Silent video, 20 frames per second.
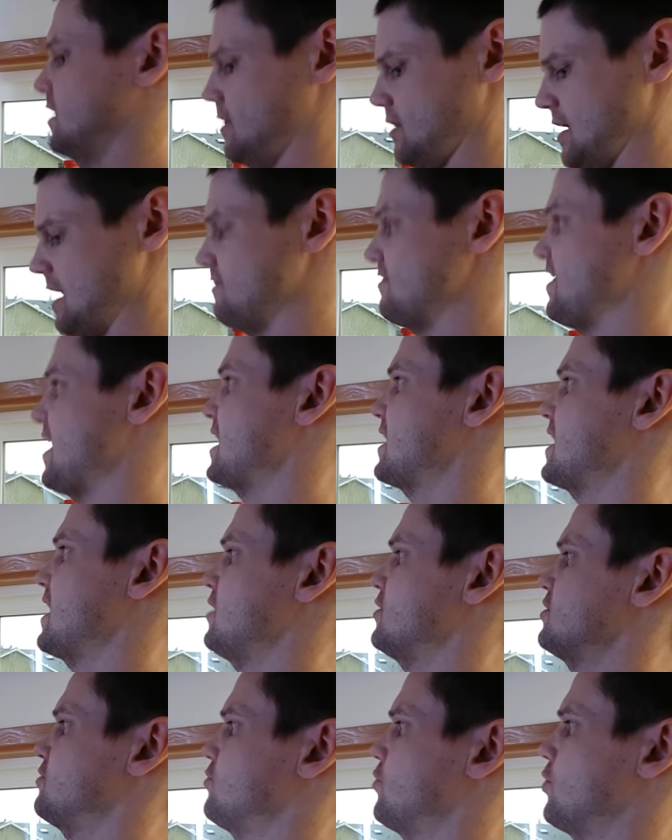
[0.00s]
have that
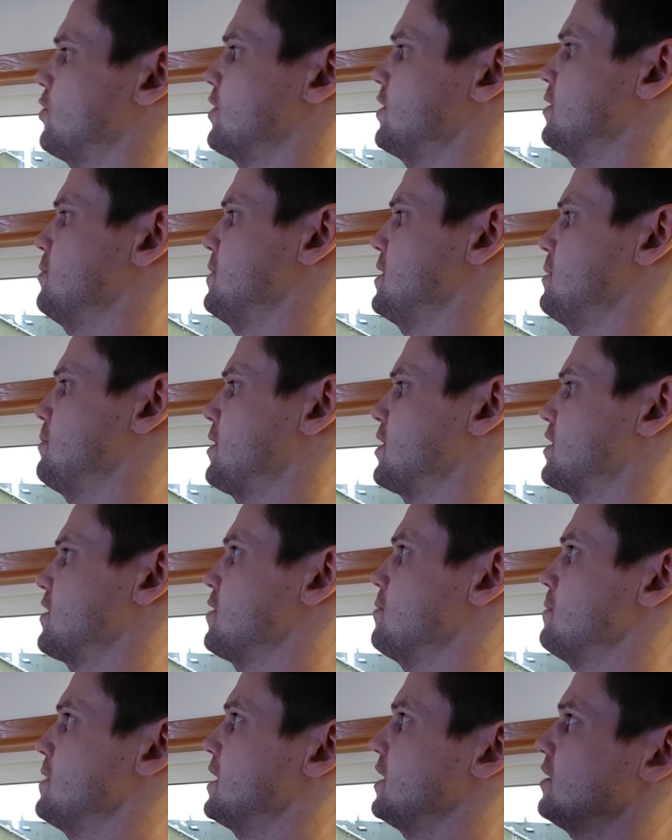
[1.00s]
accounted for. Made a mark in the
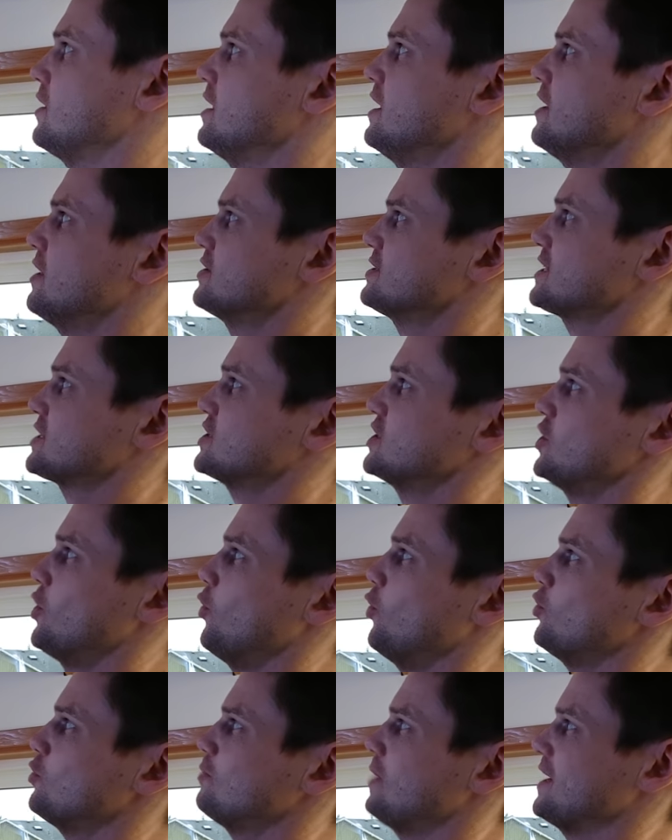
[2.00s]
middle. It's actually an
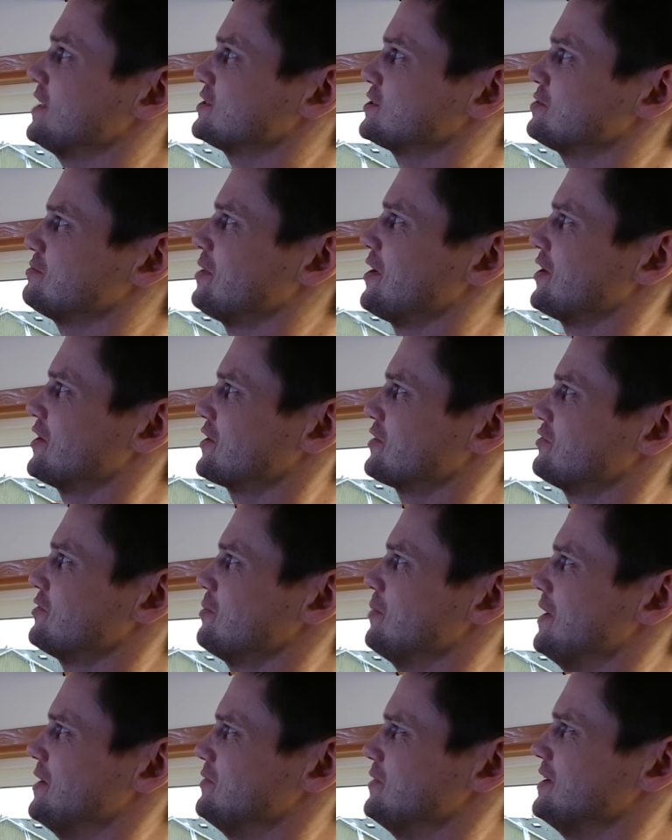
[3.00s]
old pencil mark from
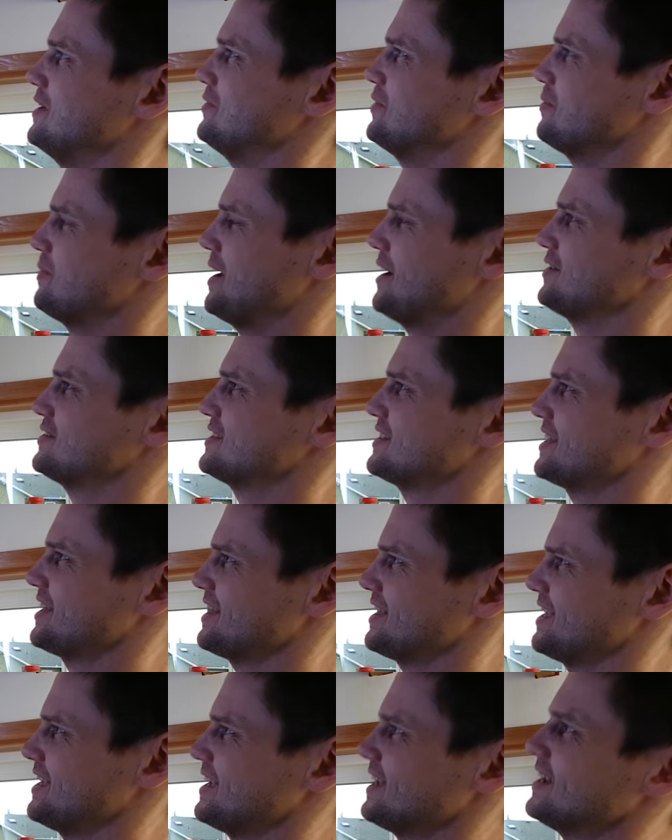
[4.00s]
when we were mounting
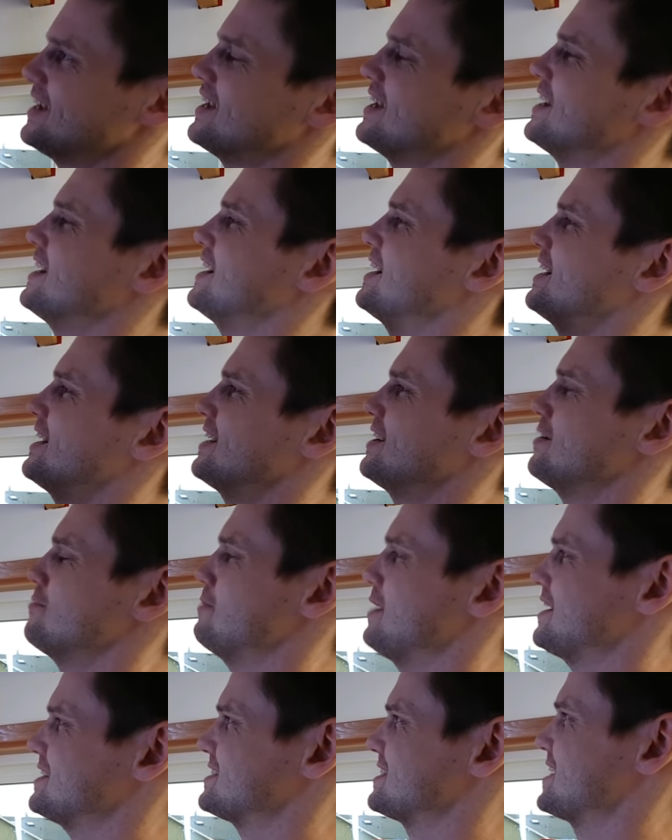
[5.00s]
the
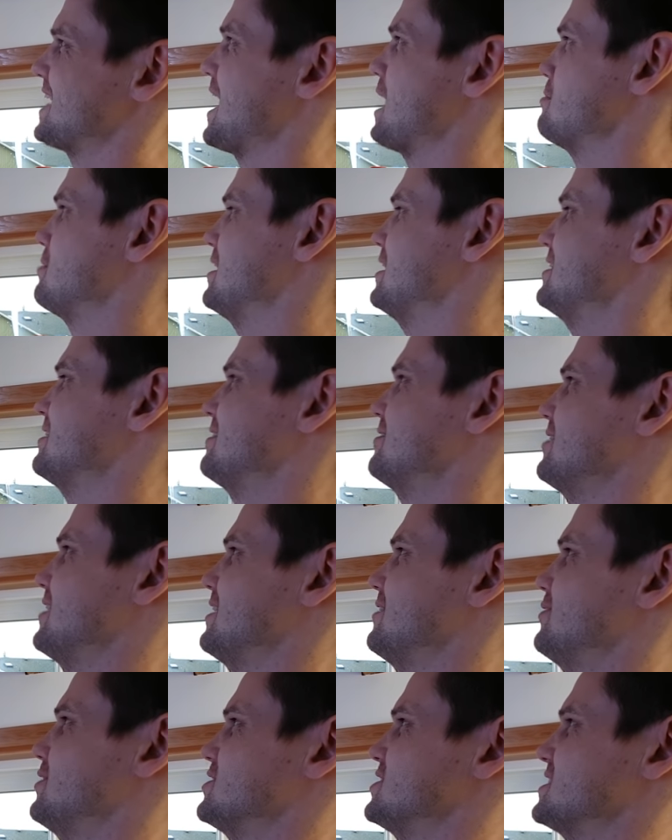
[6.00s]
medicine cabinet,
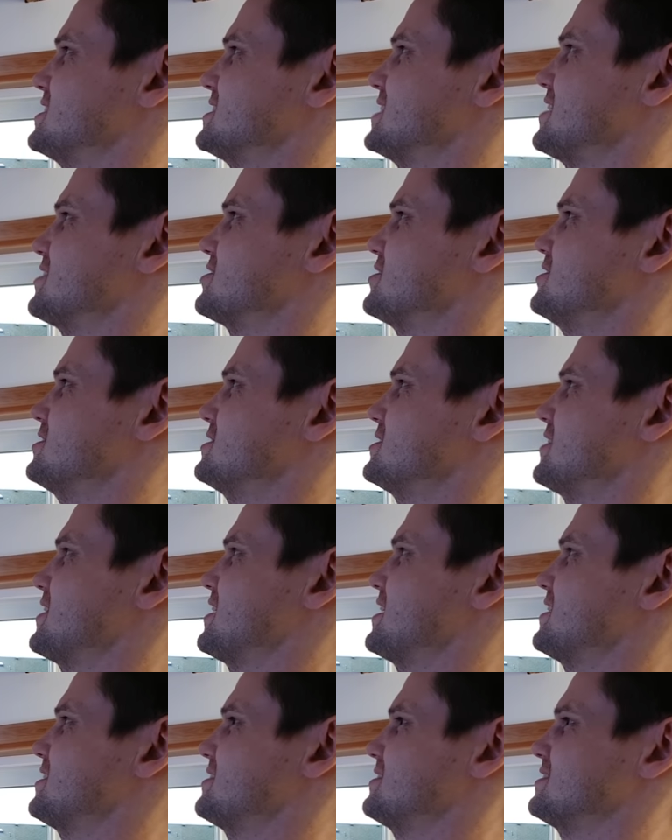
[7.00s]
which is center, so
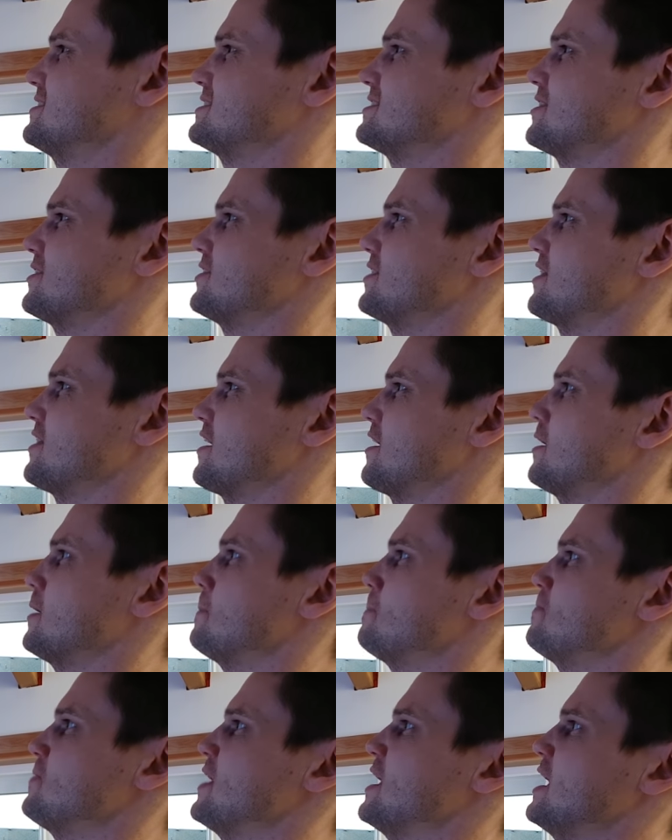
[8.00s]
that was already there.
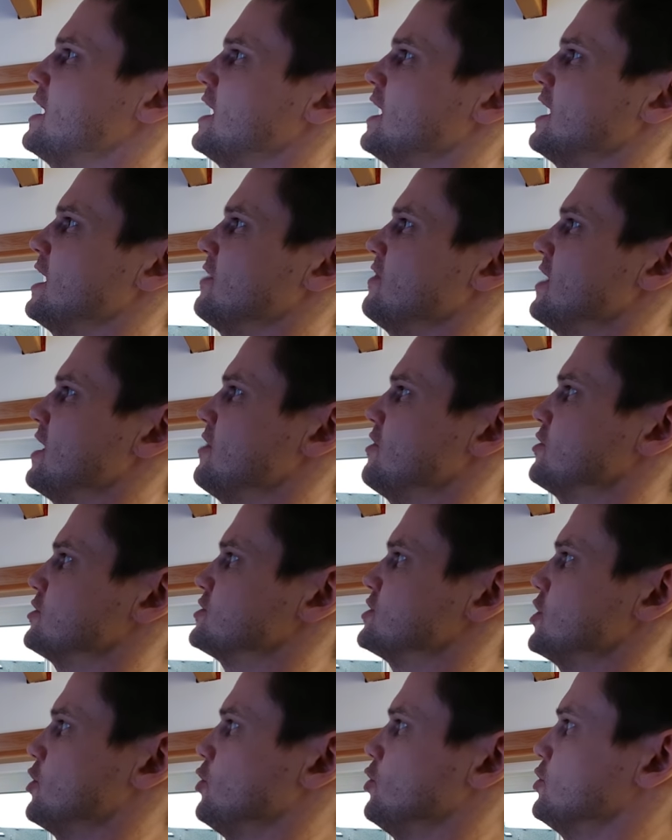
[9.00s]
And then there's
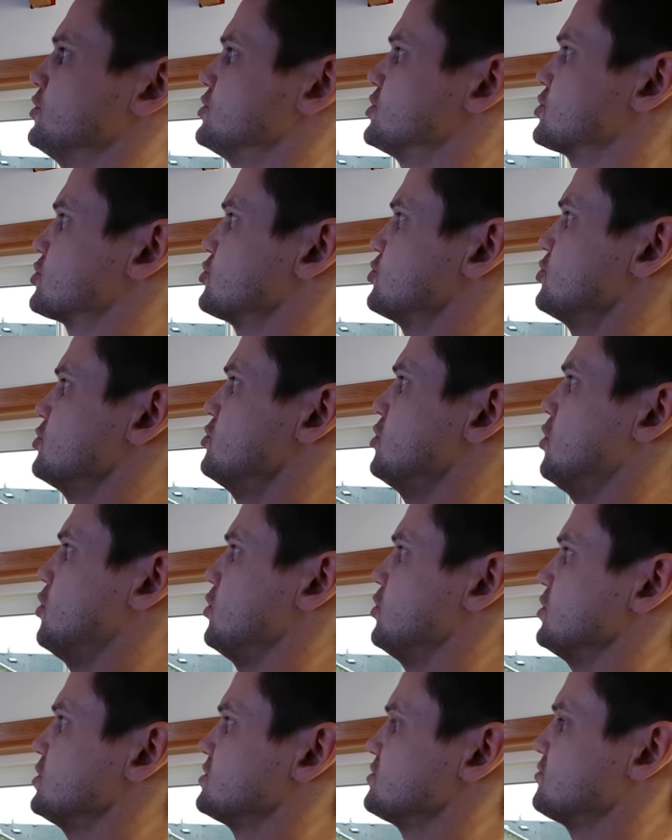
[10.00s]
the old screw
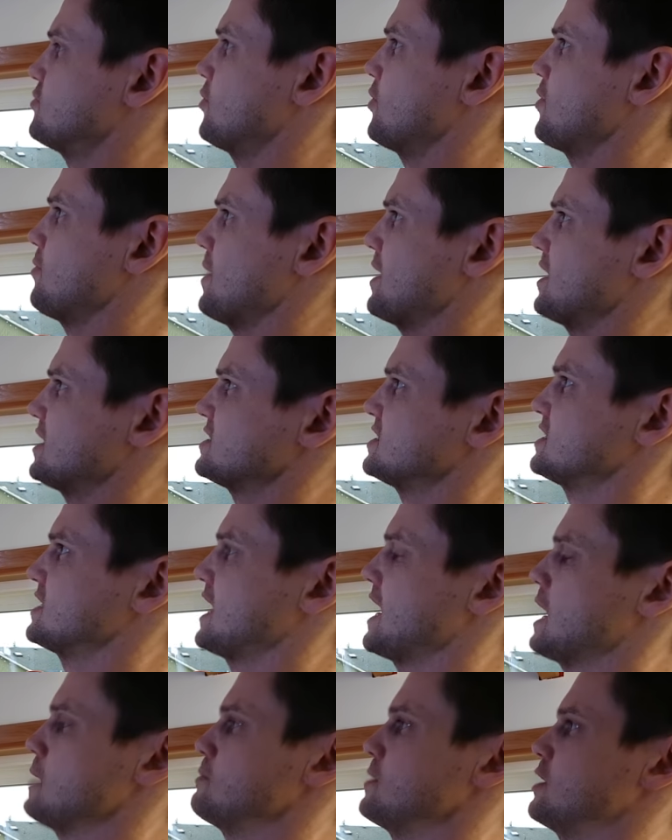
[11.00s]
holes for the medicine
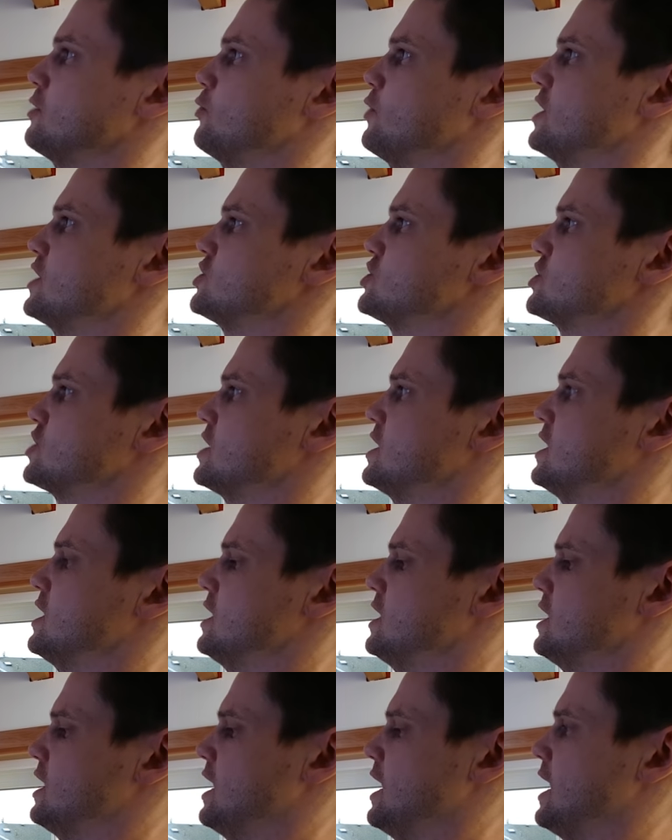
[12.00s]
cabinet, which
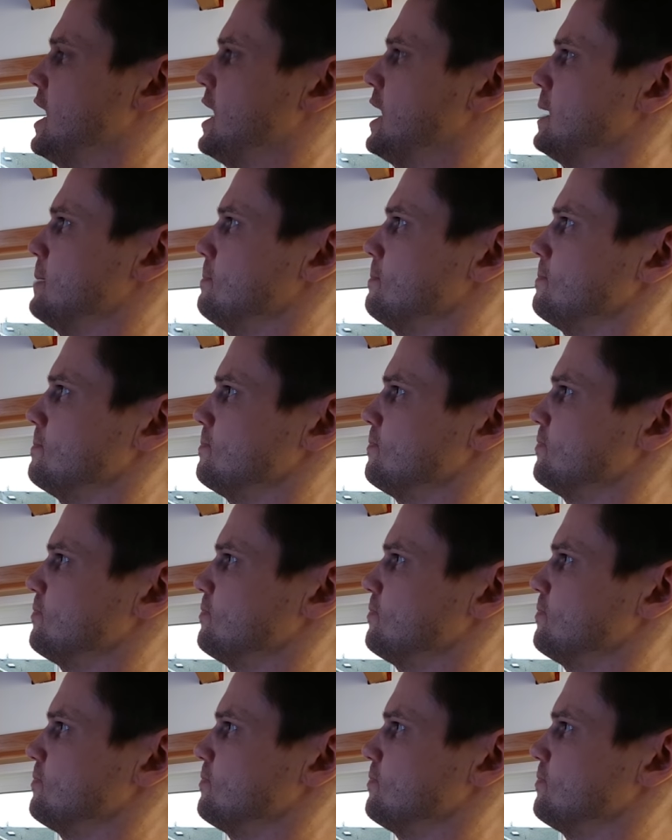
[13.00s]
I've